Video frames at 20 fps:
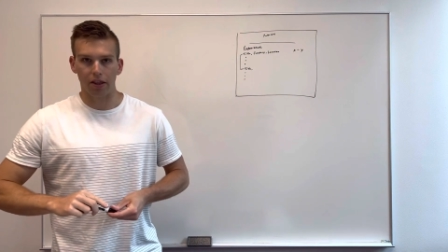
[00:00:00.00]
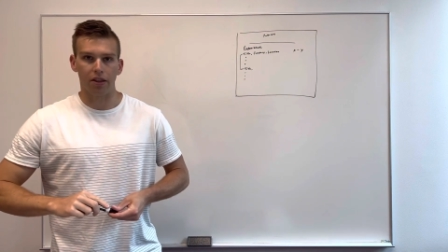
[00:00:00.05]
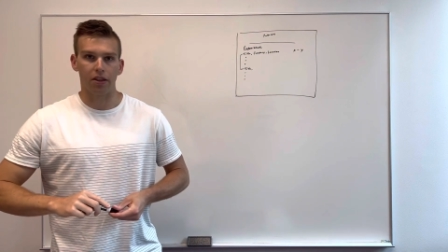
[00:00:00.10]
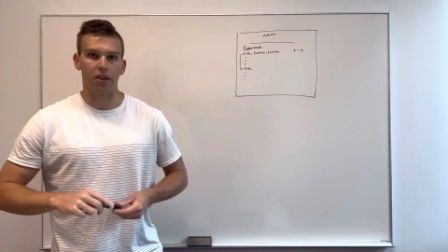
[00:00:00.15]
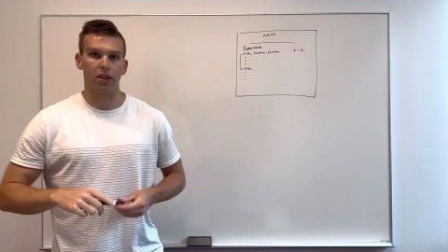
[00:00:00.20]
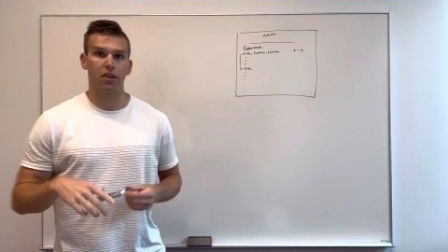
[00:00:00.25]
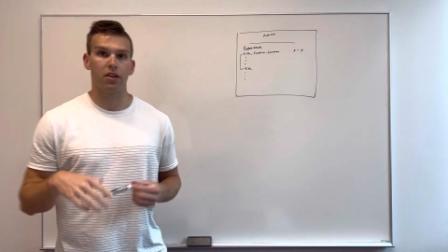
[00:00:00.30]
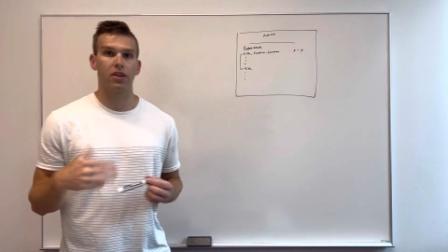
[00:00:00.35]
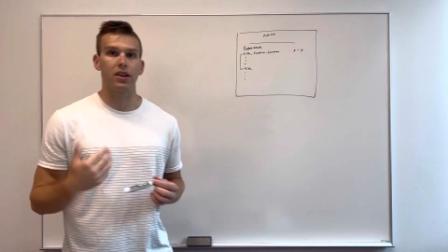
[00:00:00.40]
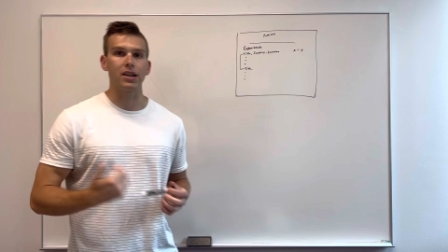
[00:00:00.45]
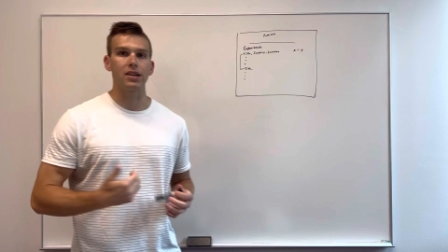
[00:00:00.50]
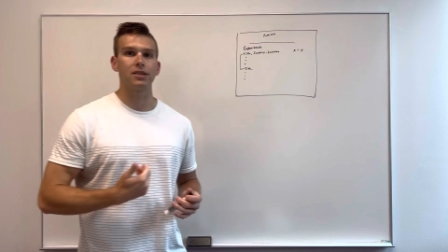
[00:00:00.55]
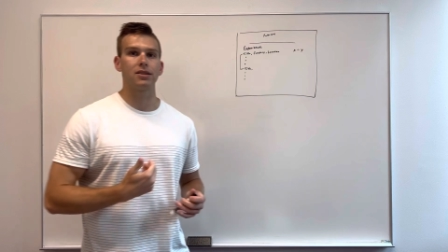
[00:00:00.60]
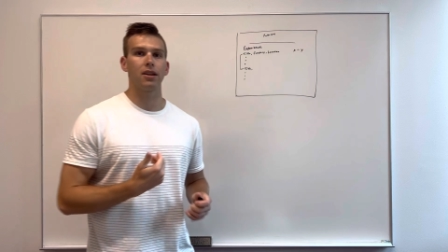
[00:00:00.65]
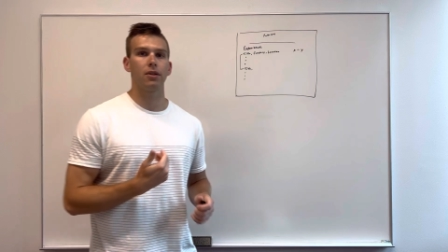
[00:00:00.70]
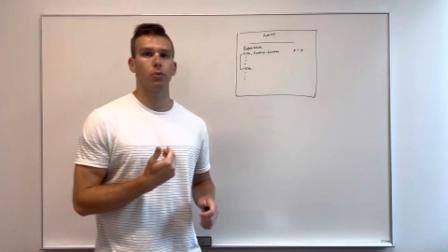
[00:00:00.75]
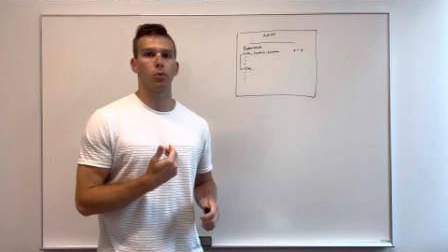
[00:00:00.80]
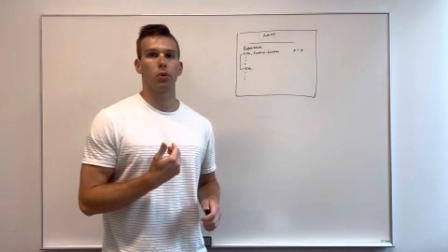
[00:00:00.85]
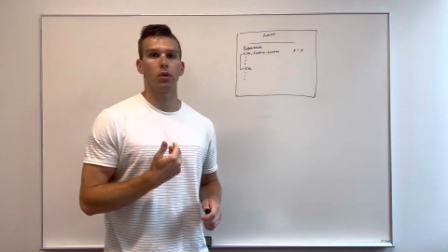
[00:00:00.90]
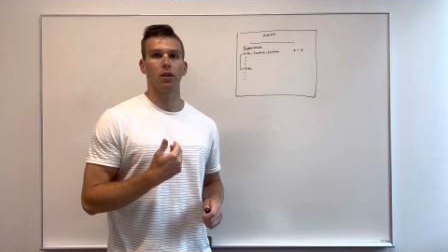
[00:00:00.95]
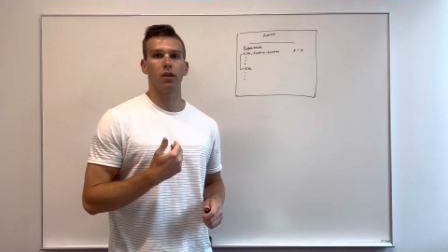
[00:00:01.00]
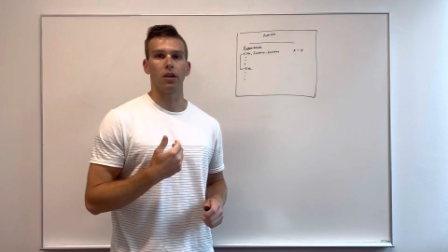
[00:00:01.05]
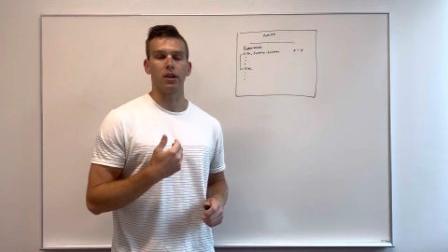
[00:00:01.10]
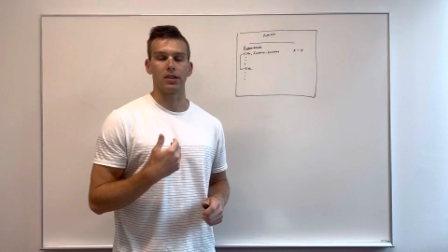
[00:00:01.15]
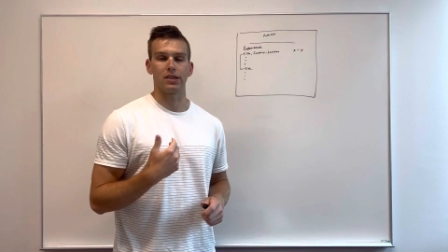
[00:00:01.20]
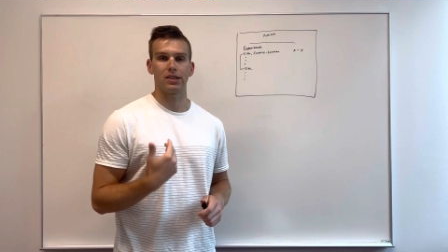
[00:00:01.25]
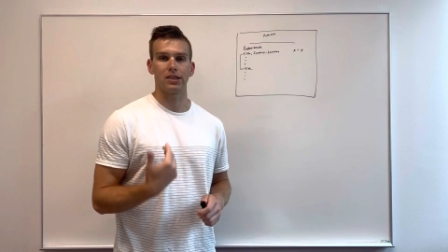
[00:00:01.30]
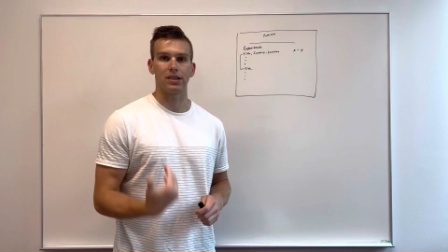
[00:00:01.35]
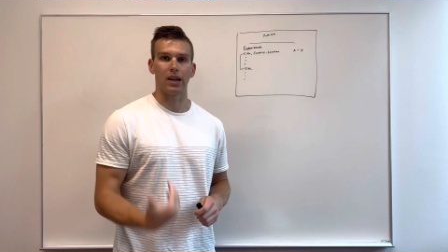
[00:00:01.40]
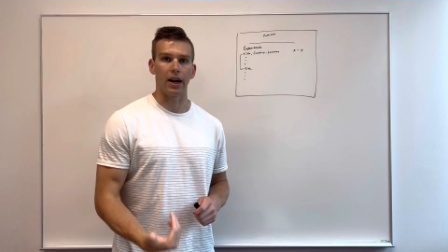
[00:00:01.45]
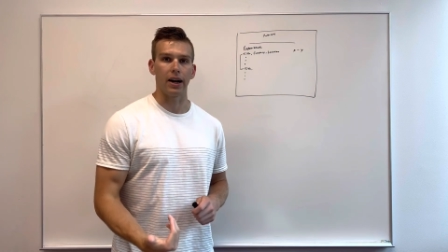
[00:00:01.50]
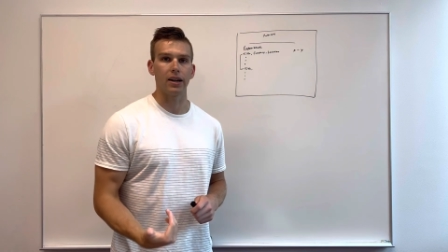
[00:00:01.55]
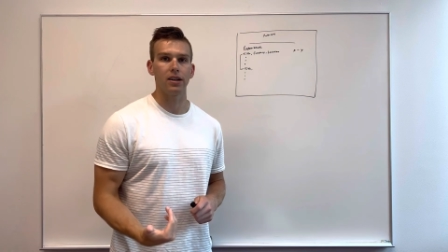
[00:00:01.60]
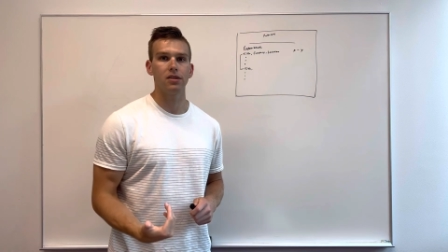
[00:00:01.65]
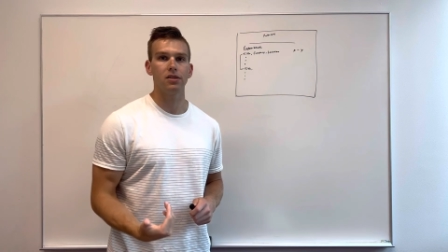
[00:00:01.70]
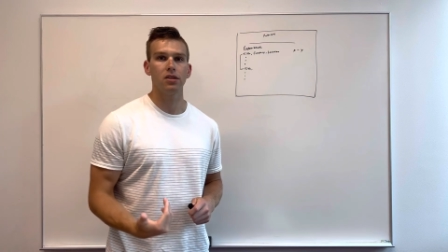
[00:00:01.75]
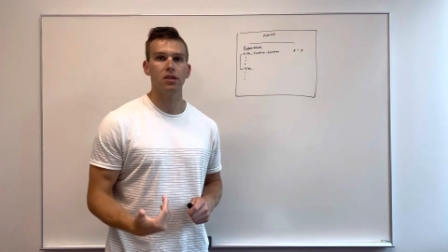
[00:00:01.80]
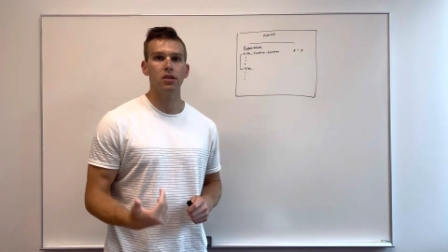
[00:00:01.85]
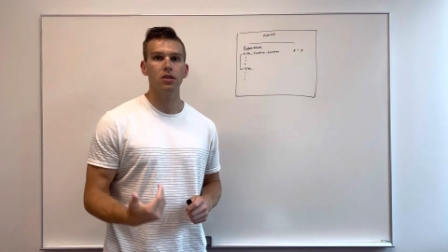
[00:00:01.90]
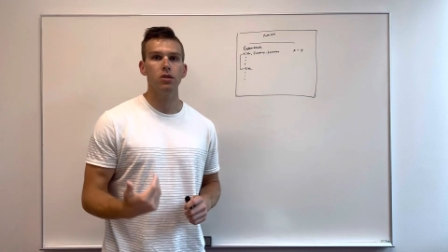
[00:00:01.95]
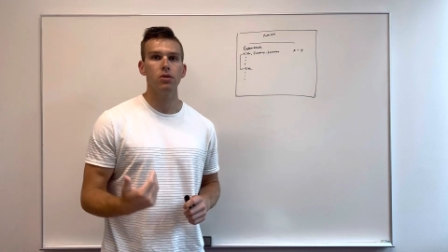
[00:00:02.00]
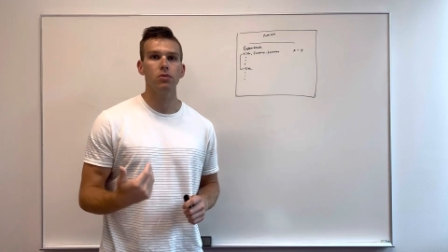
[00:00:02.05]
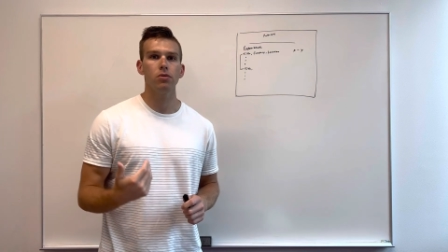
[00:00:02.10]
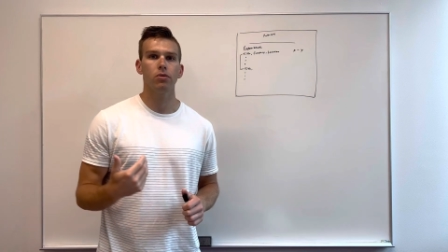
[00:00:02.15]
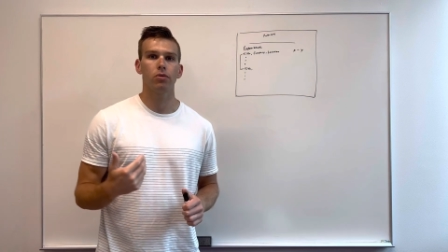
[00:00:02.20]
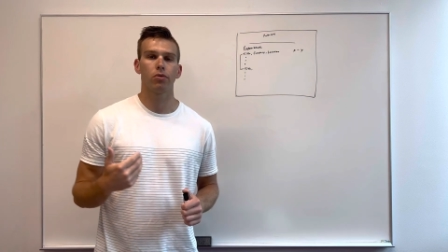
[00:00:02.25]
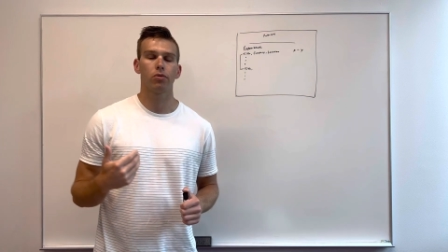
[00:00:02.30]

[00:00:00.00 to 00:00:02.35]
the things that were assigned to you